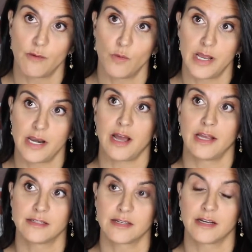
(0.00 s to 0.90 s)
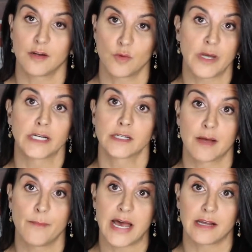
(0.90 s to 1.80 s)
when I decided I wanted to
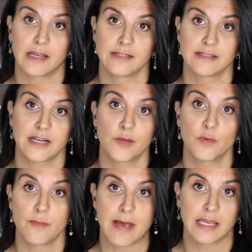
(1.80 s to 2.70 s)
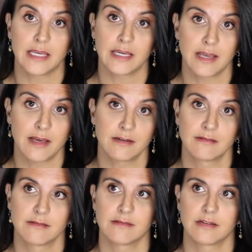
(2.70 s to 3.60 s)
come back and study with Maggie again.
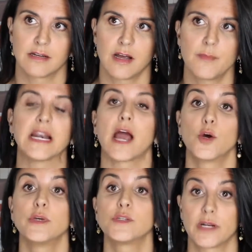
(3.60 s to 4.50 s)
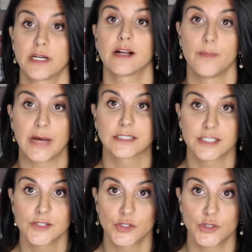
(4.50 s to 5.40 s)
I mean, I always wanted to come back to
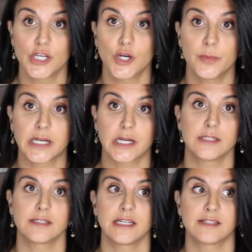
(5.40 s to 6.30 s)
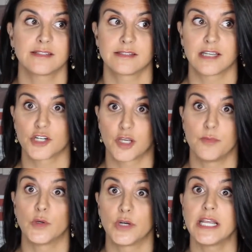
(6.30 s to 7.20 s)
the studio because it's such a
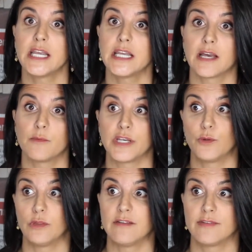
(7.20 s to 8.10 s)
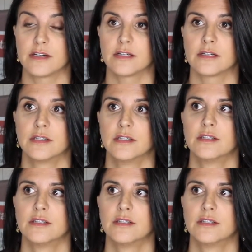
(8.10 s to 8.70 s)
community, and when you leave here,